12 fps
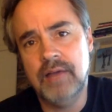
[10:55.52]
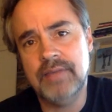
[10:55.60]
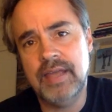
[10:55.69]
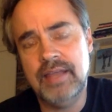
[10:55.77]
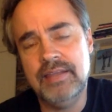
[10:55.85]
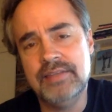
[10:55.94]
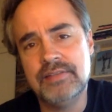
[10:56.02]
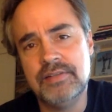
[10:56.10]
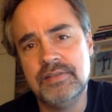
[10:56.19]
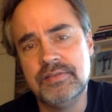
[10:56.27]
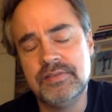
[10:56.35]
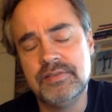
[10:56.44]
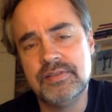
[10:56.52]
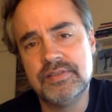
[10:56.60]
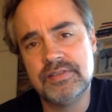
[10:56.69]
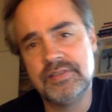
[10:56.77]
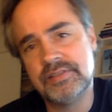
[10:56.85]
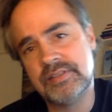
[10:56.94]
And these are
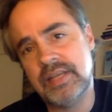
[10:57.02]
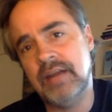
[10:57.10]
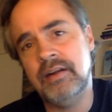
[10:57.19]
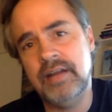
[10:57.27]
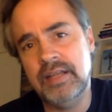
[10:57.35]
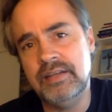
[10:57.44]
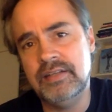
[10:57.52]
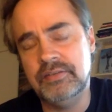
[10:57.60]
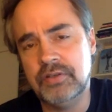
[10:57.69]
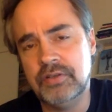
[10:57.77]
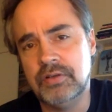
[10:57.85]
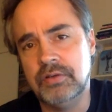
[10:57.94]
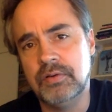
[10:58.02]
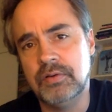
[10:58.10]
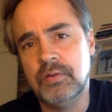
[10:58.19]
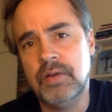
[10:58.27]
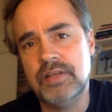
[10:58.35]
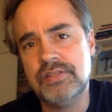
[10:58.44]
scary and difficult
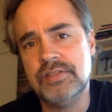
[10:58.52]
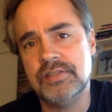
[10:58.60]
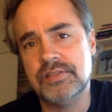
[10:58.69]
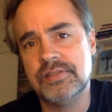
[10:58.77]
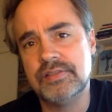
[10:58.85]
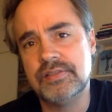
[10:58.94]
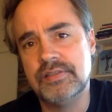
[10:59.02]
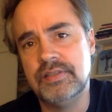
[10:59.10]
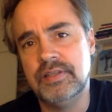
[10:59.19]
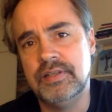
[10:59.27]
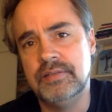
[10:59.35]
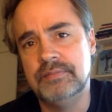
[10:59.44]
questions, you know?